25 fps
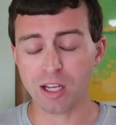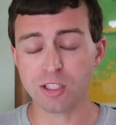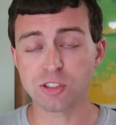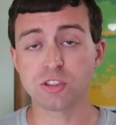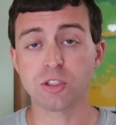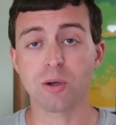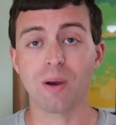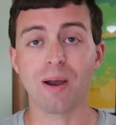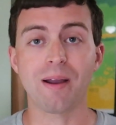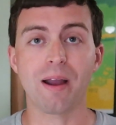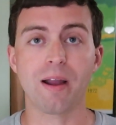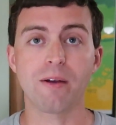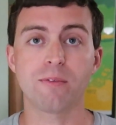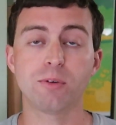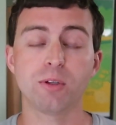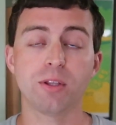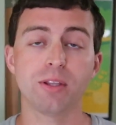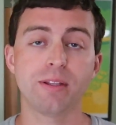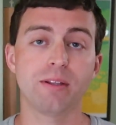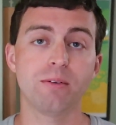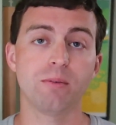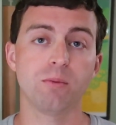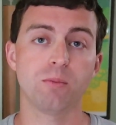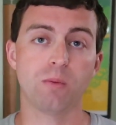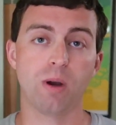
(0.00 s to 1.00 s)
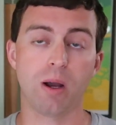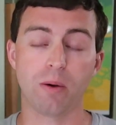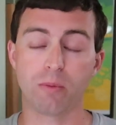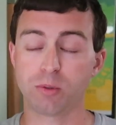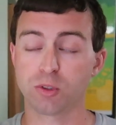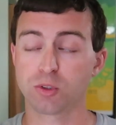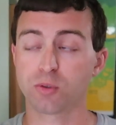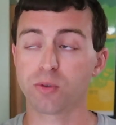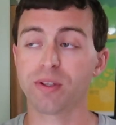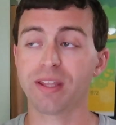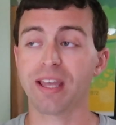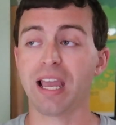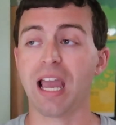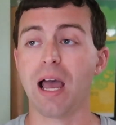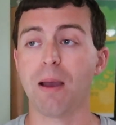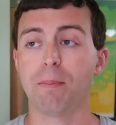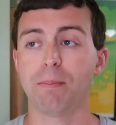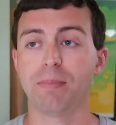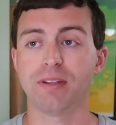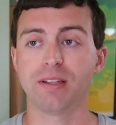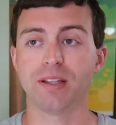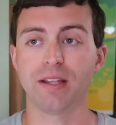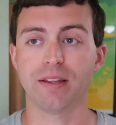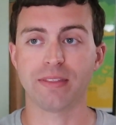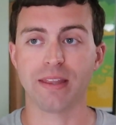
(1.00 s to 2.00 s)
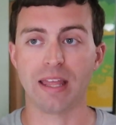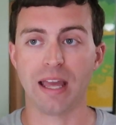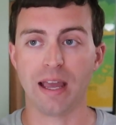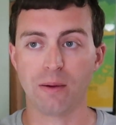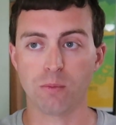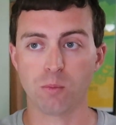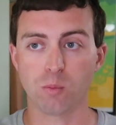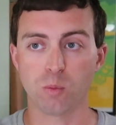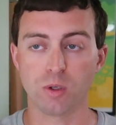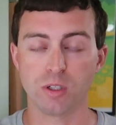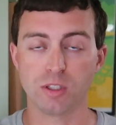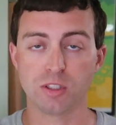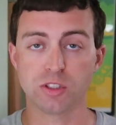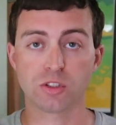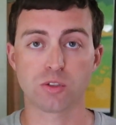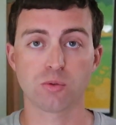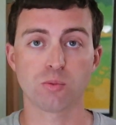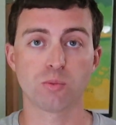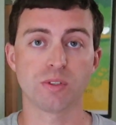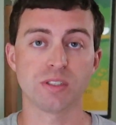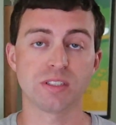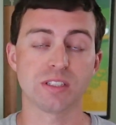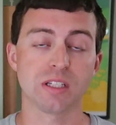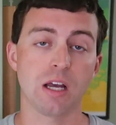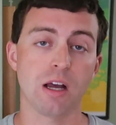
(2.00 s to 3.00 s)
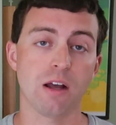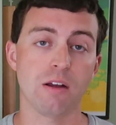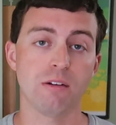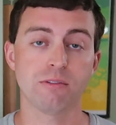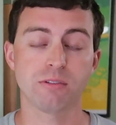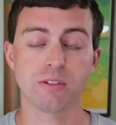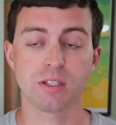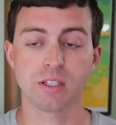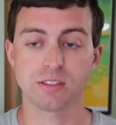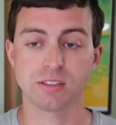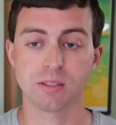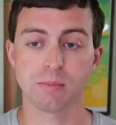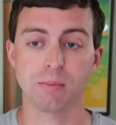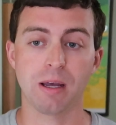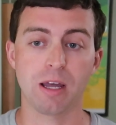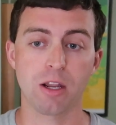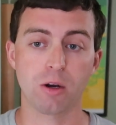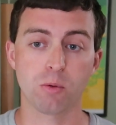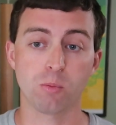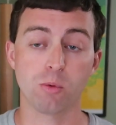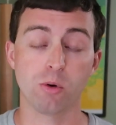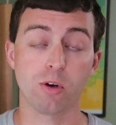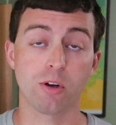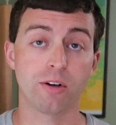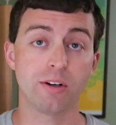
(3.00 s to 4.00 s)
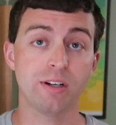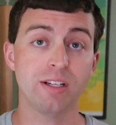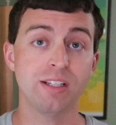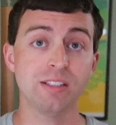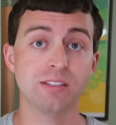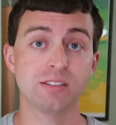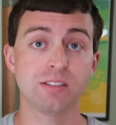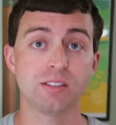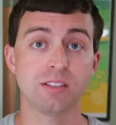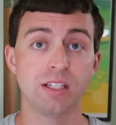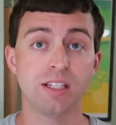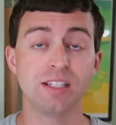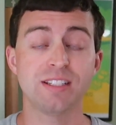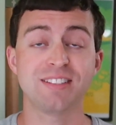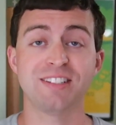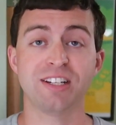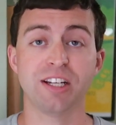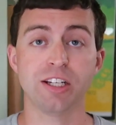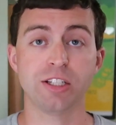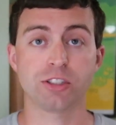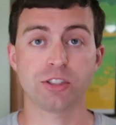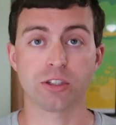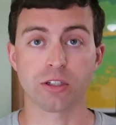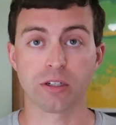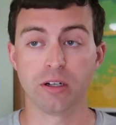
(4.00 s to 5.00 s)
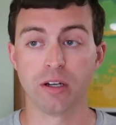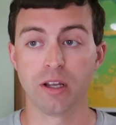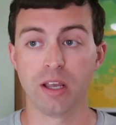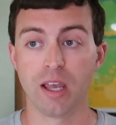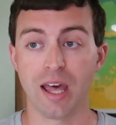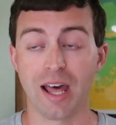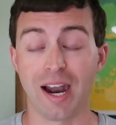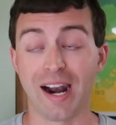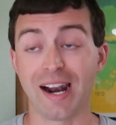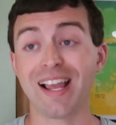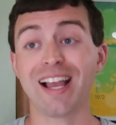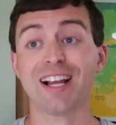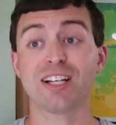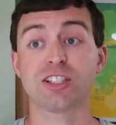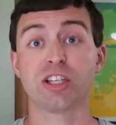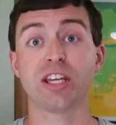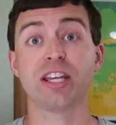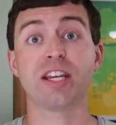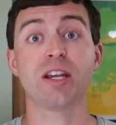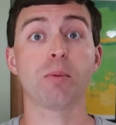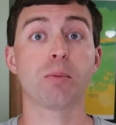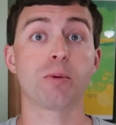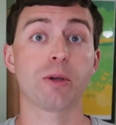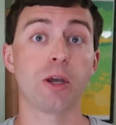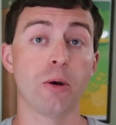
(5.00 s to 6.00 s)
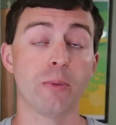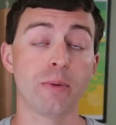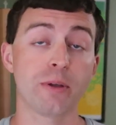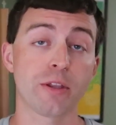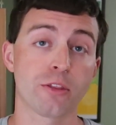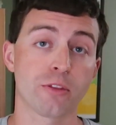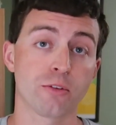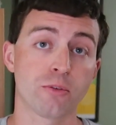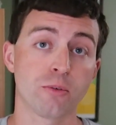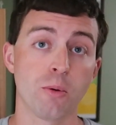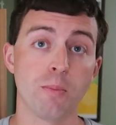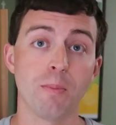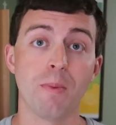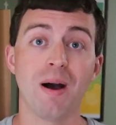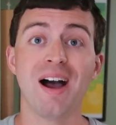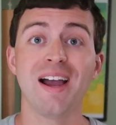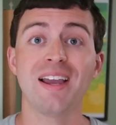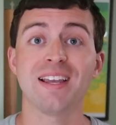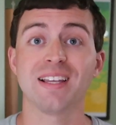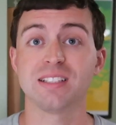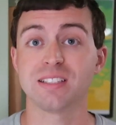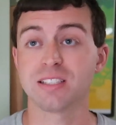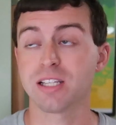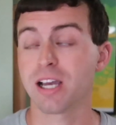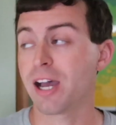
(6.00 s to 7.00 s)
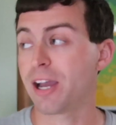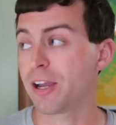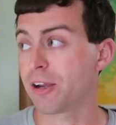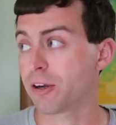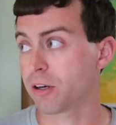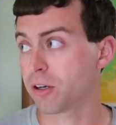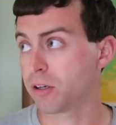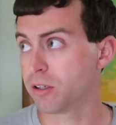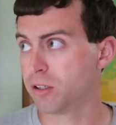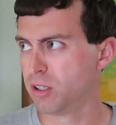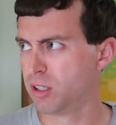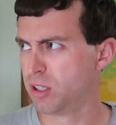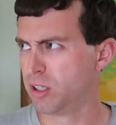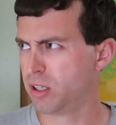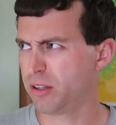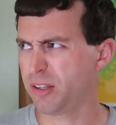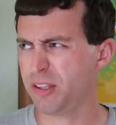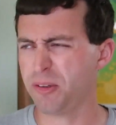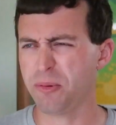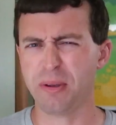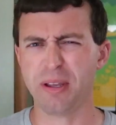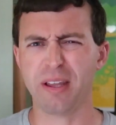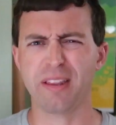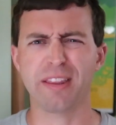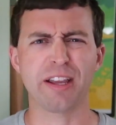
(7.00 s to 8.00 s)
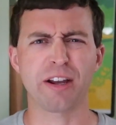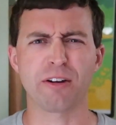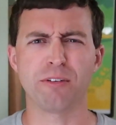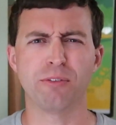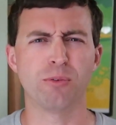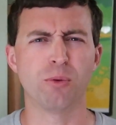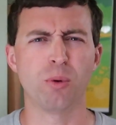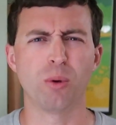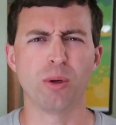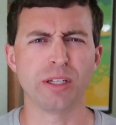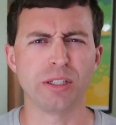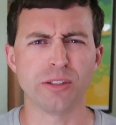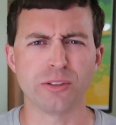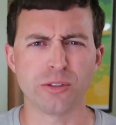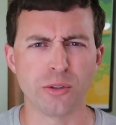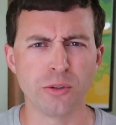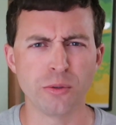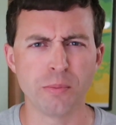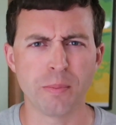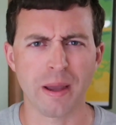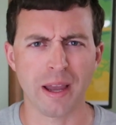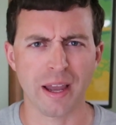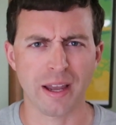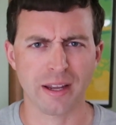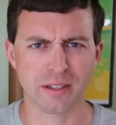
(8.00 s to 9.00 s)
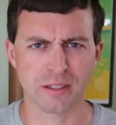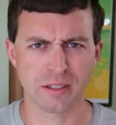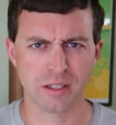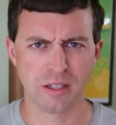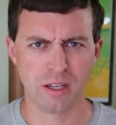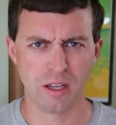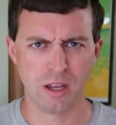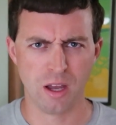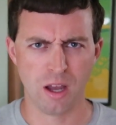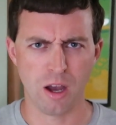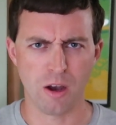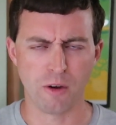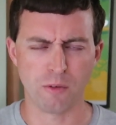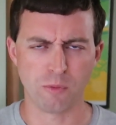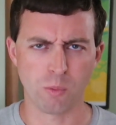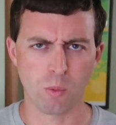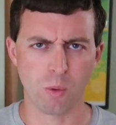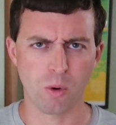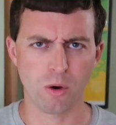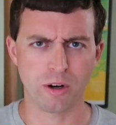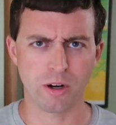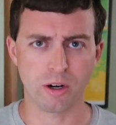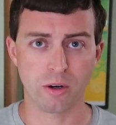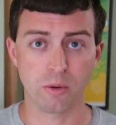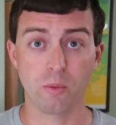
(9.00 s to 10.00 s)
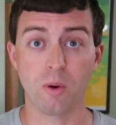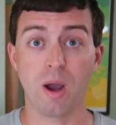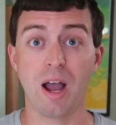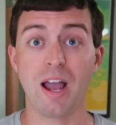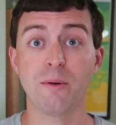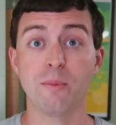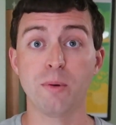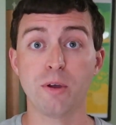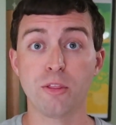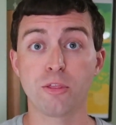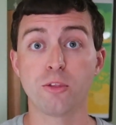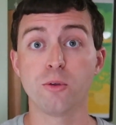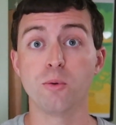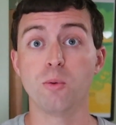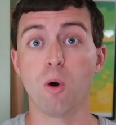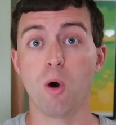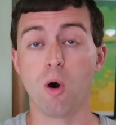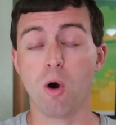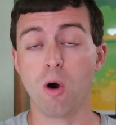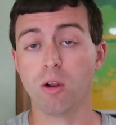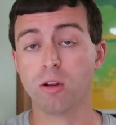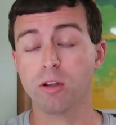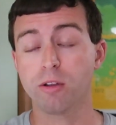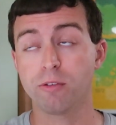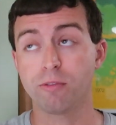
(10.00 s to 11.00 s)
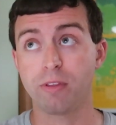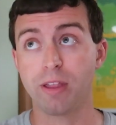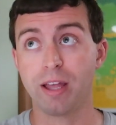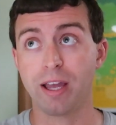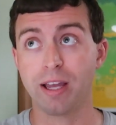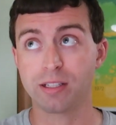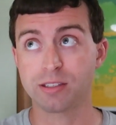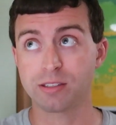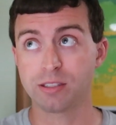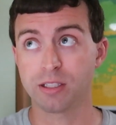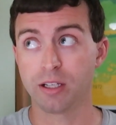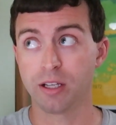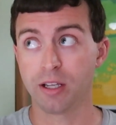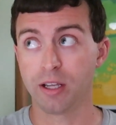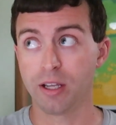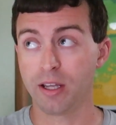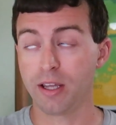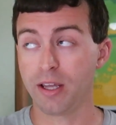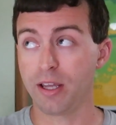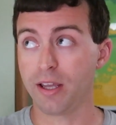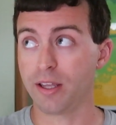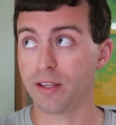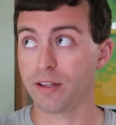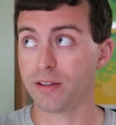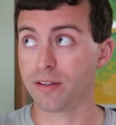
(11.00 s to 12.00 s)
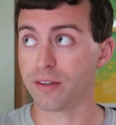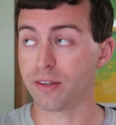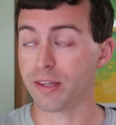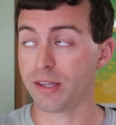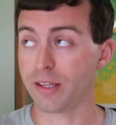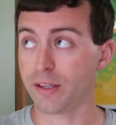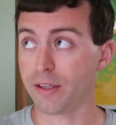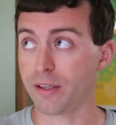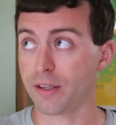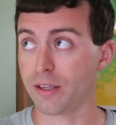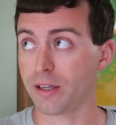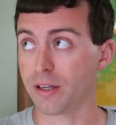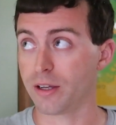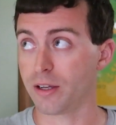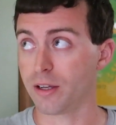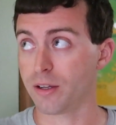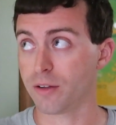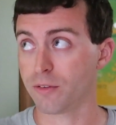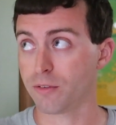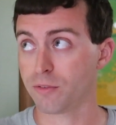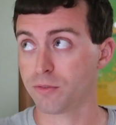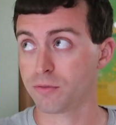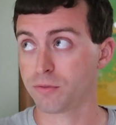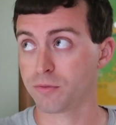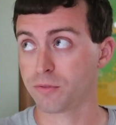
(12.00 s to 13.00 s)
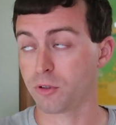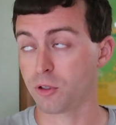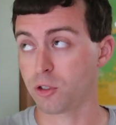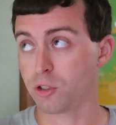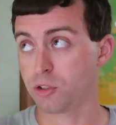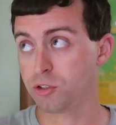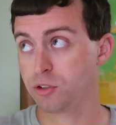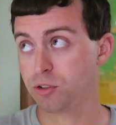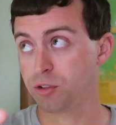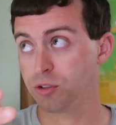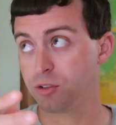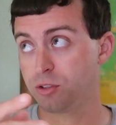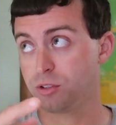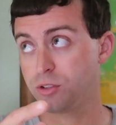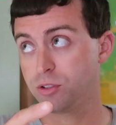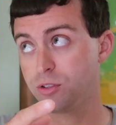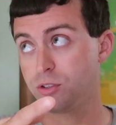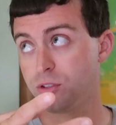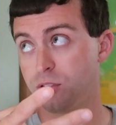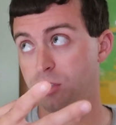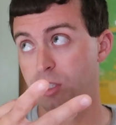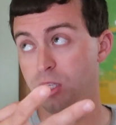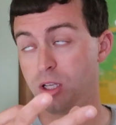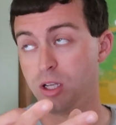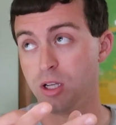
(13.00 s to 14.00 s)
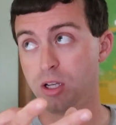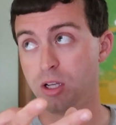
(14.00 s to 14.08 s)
So I was really happy that was resolved, because the bottled water is nicer. And I actually ended up going through my entire, I think we got like a 42 pack of water. I went through all of that in the first